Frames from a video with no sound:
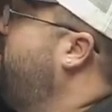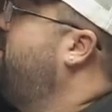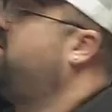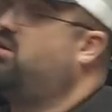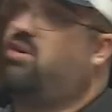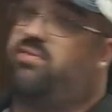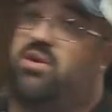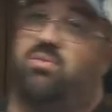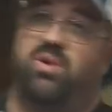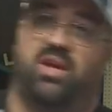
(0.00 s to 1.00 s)
little
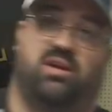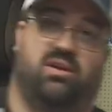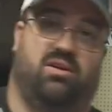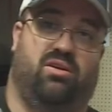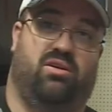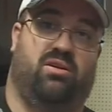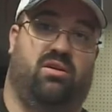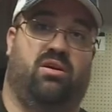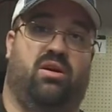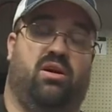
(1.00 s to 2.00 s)
over a week.
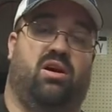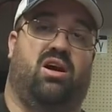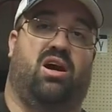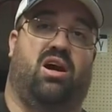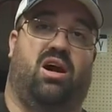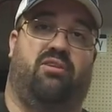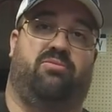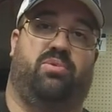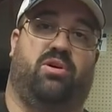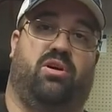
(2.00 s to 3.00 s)

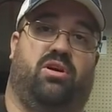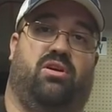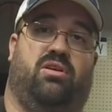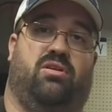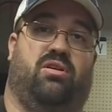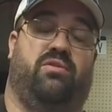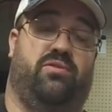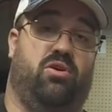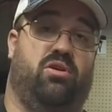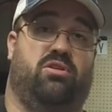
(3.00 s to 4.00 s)
I've put a
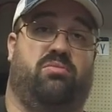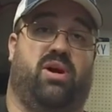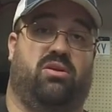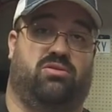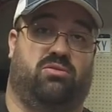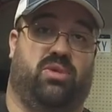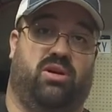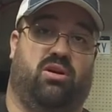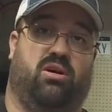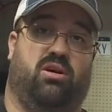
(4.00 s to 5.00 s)
few hundred miles on my
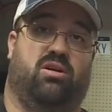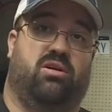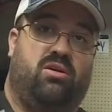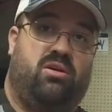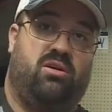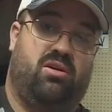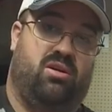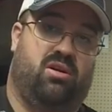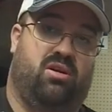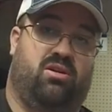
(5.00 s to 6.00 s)
car.
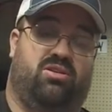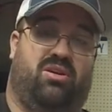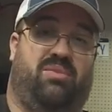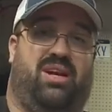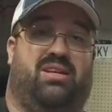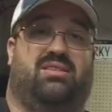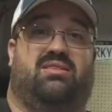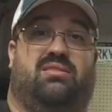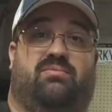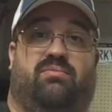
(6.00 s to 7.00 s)
So I mean, it's